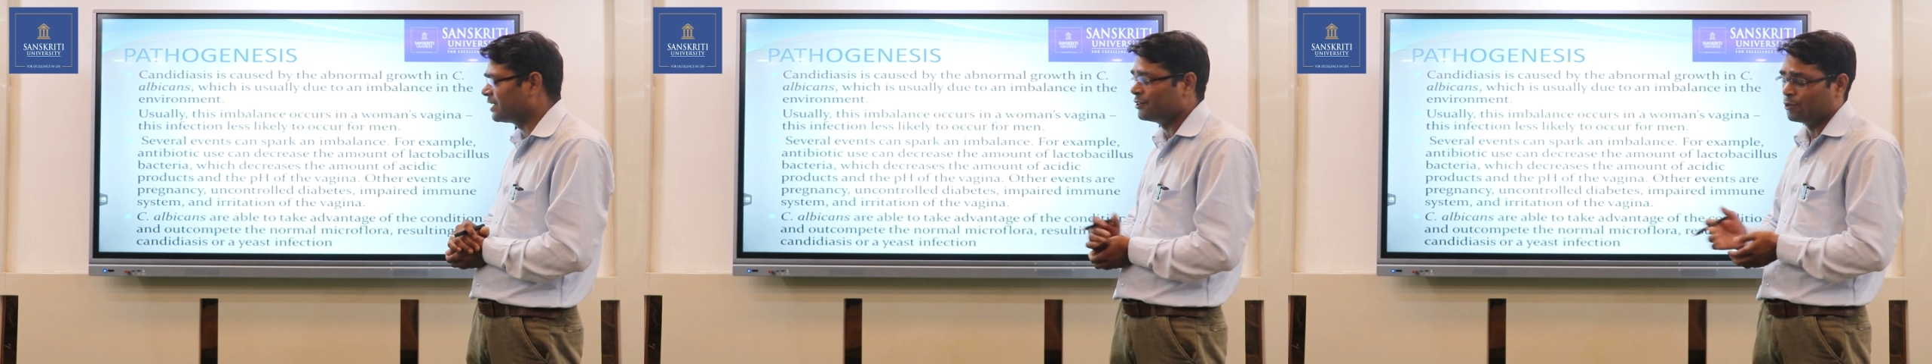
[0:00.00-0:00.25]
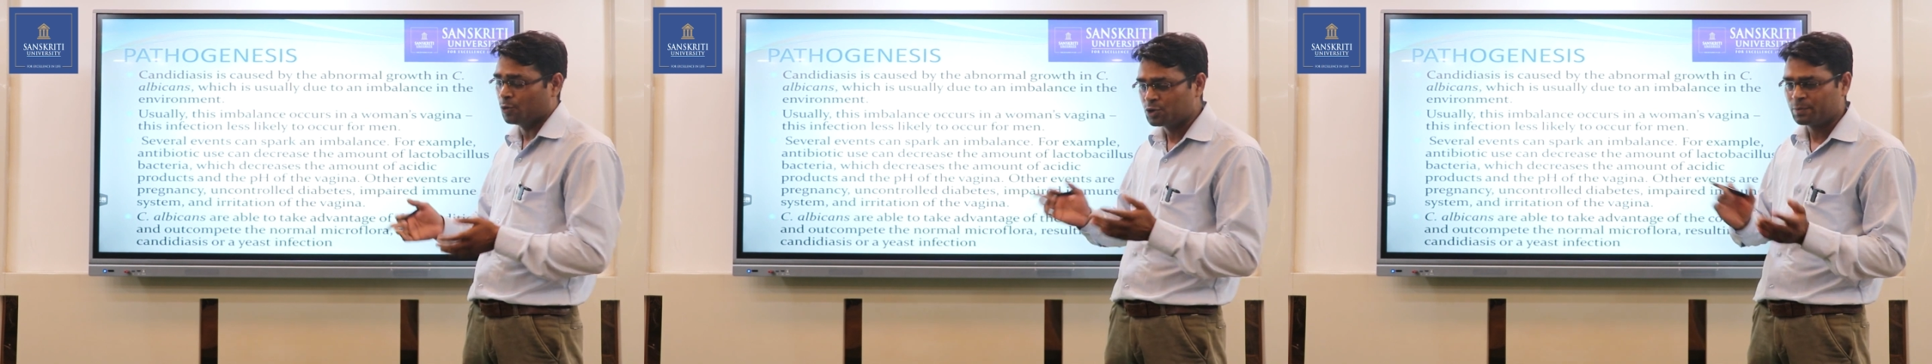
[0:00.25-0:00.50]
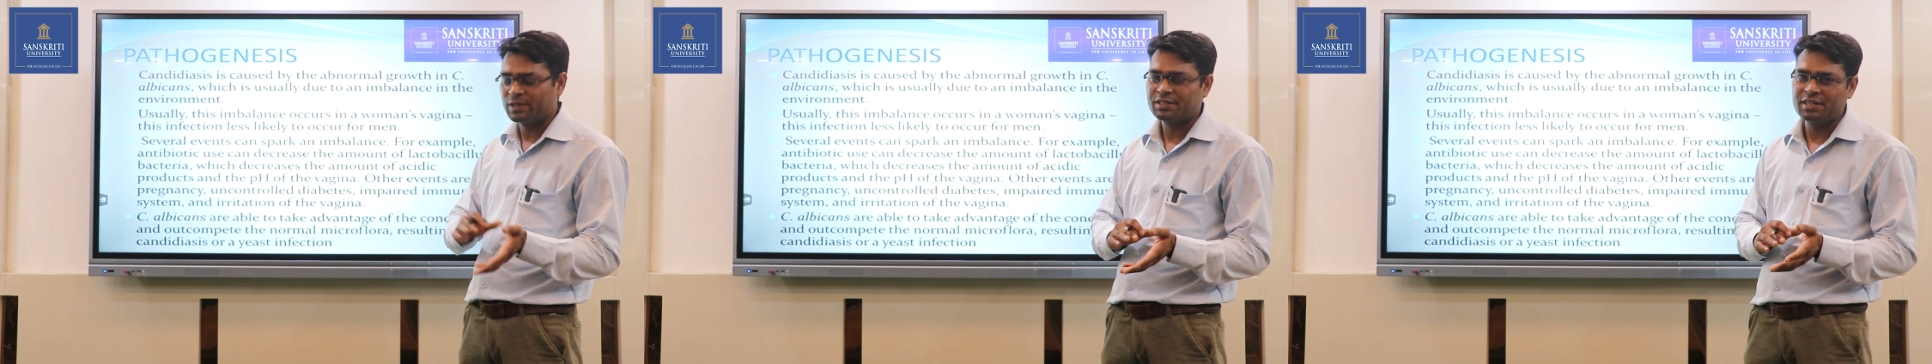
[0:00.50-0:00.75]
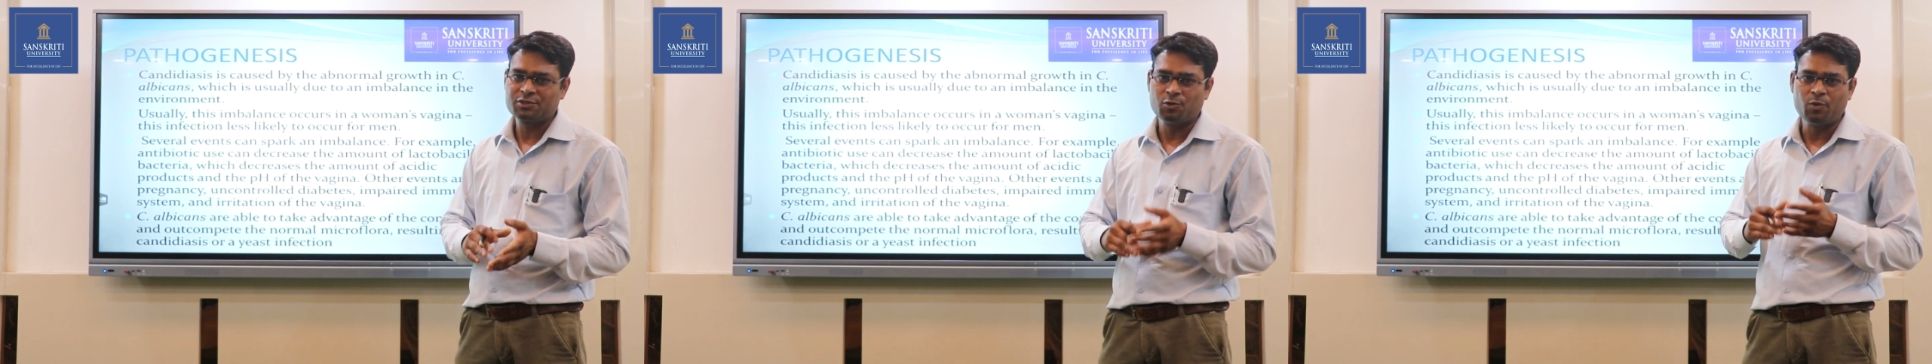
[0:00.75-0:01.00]
and those
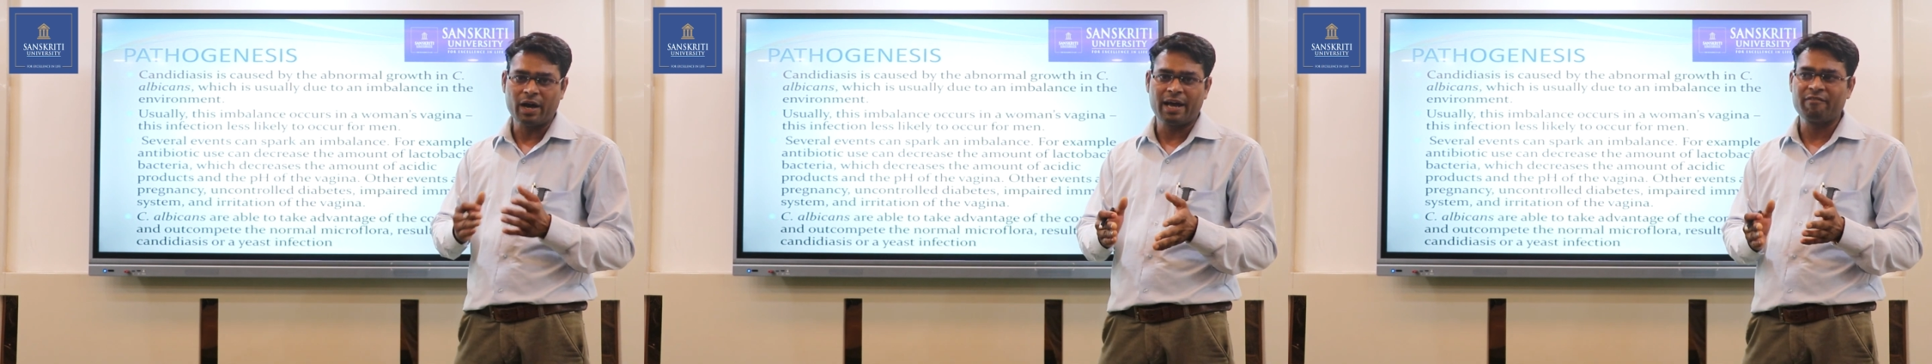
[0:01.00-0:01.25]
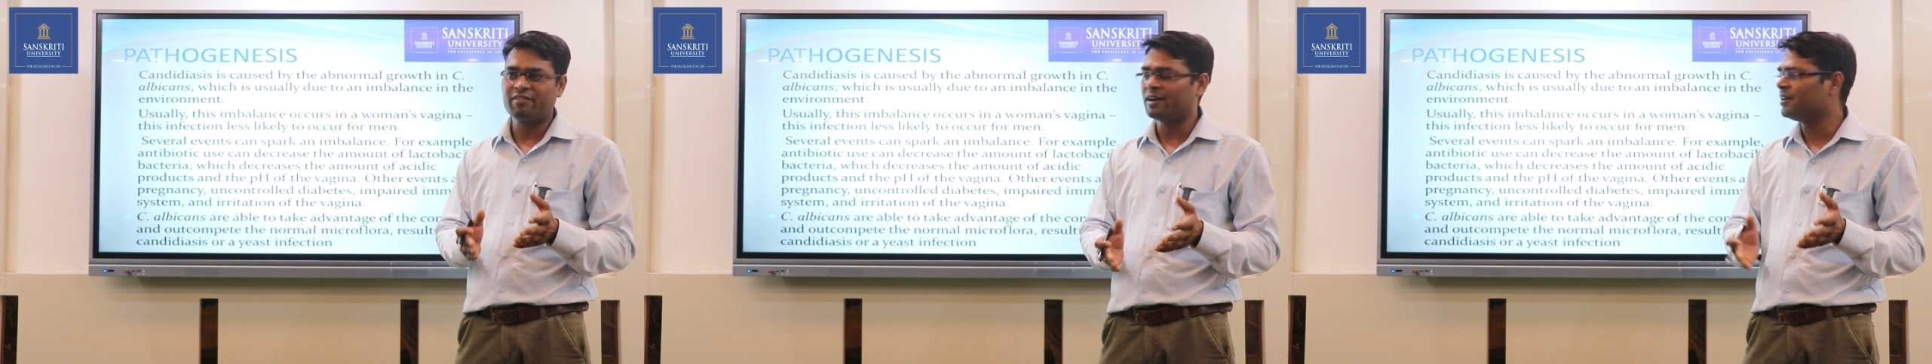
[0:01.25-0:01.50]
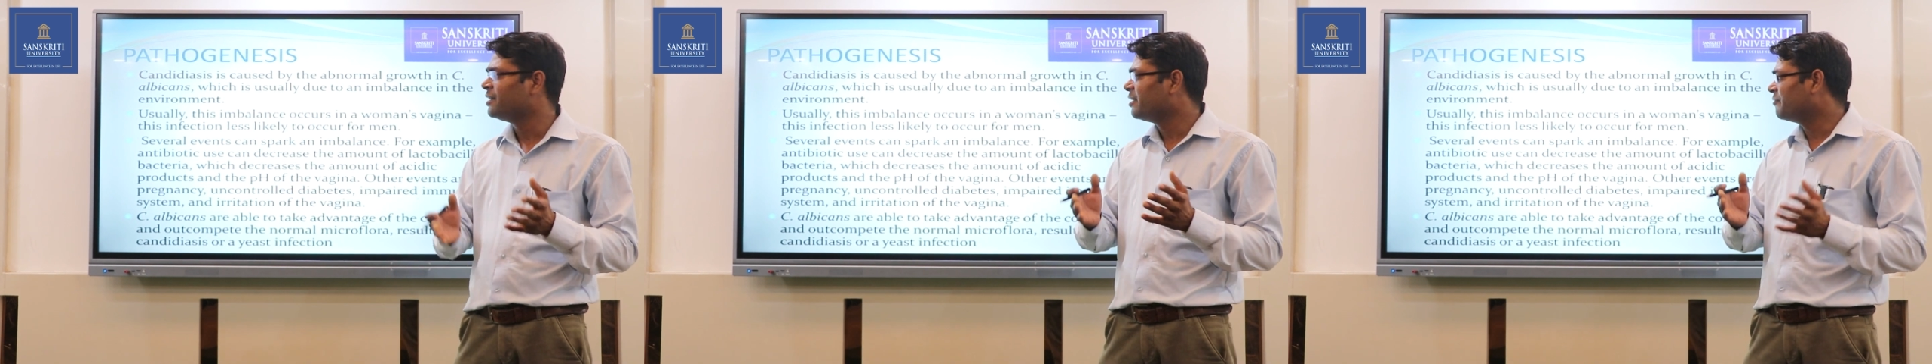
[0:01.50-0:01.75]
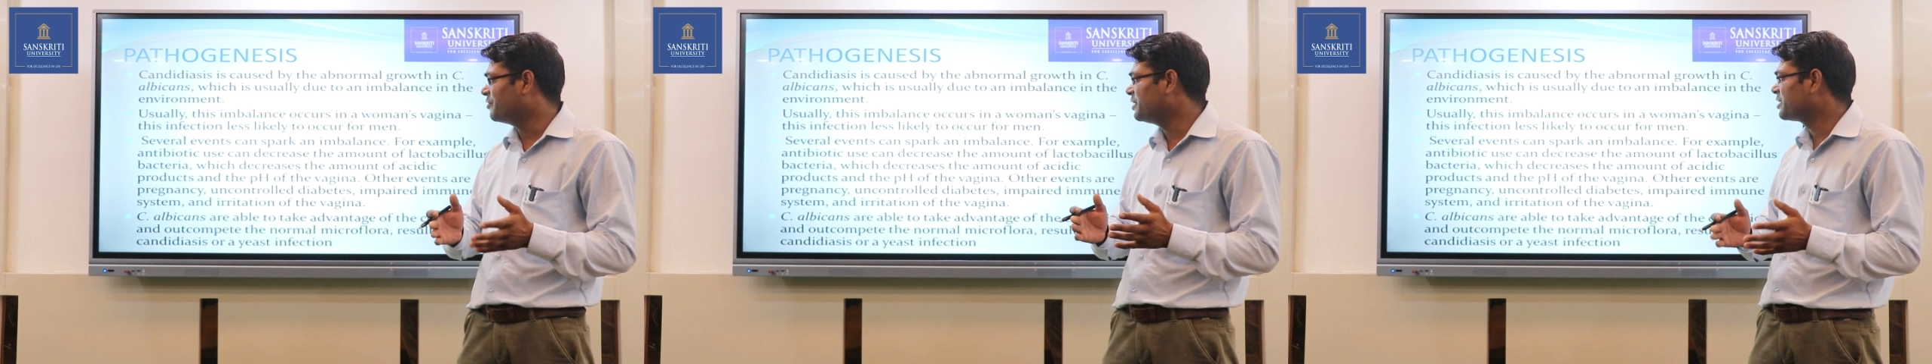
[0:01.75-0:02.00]
patients who have the
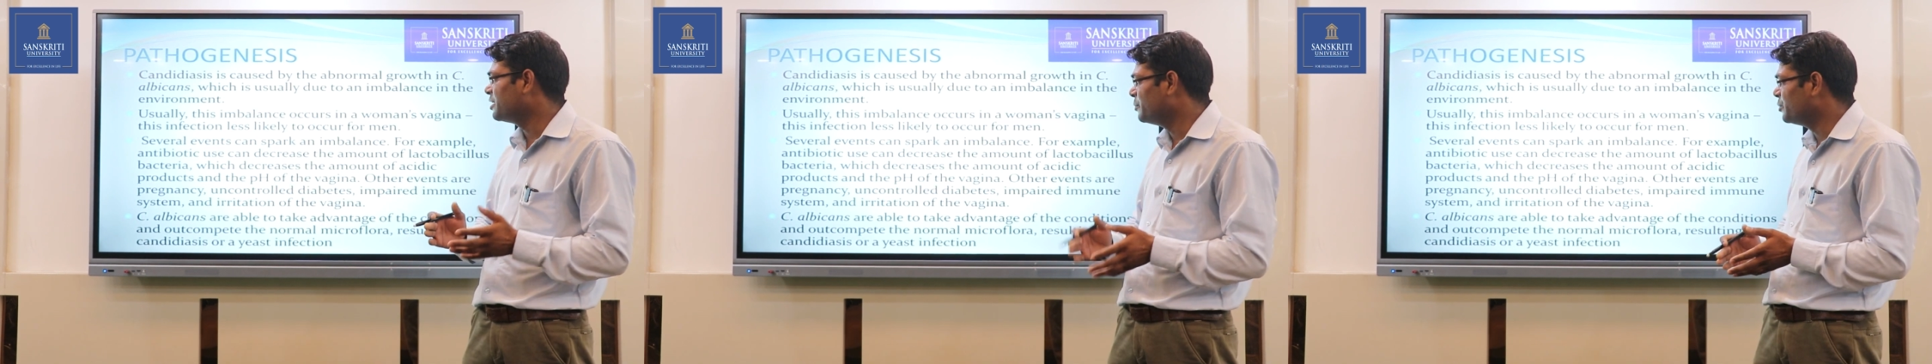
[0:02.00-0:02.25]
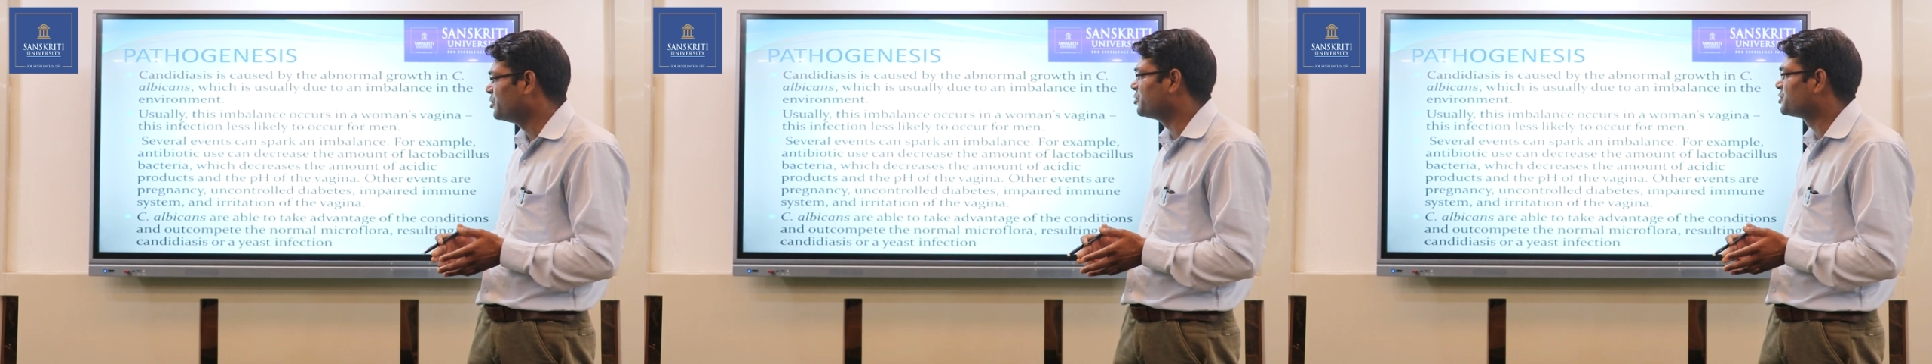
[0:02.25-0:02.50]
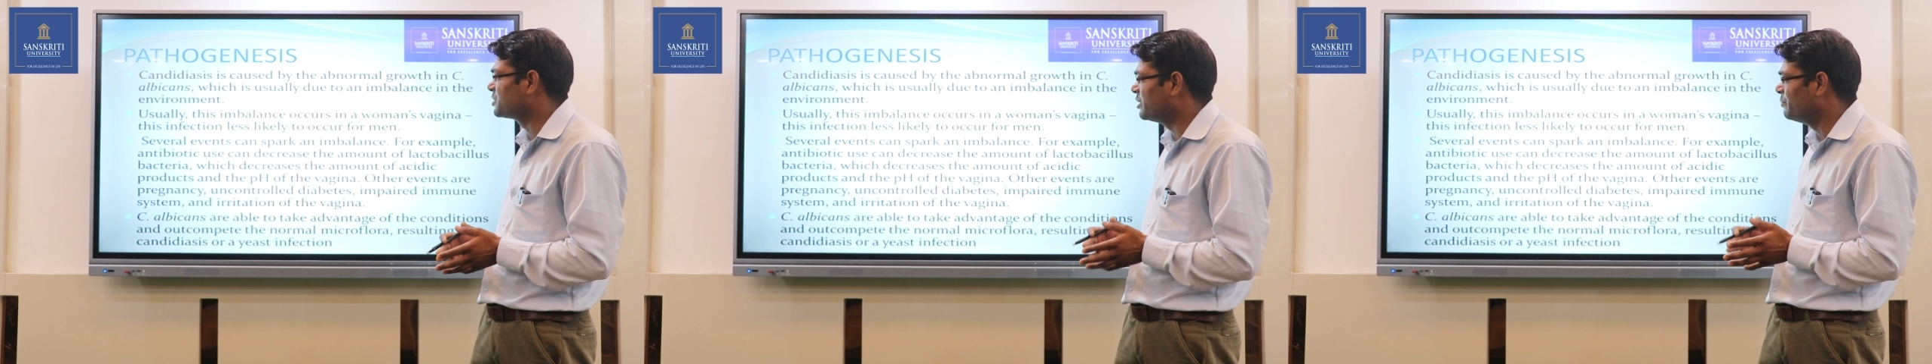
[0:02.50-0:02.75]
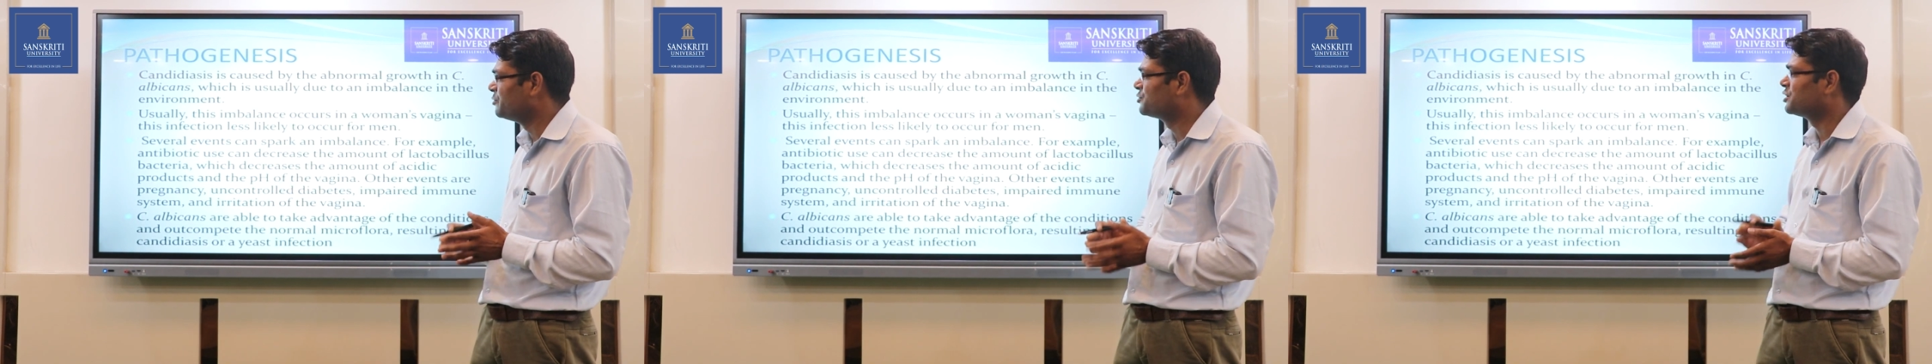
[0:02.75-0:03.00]
weak
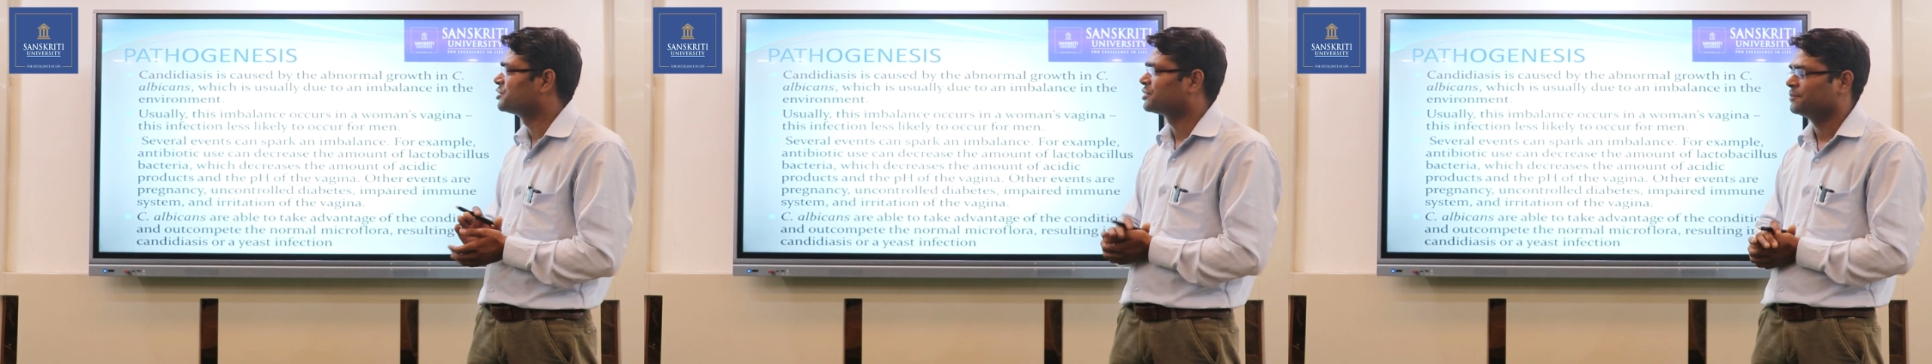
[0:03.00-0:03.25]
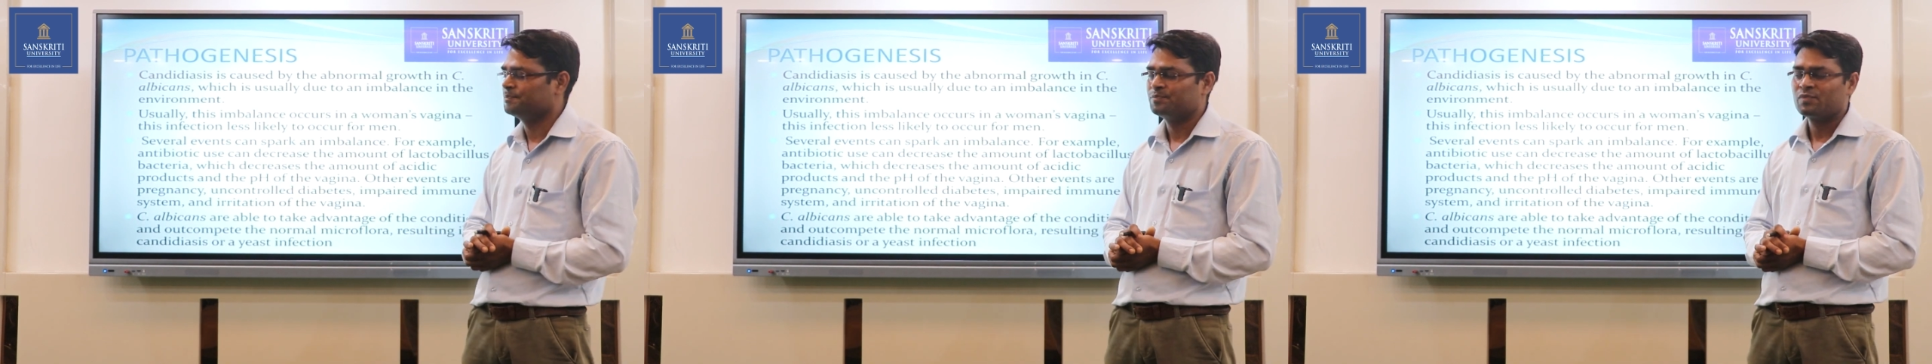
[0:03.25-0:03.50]
immune system.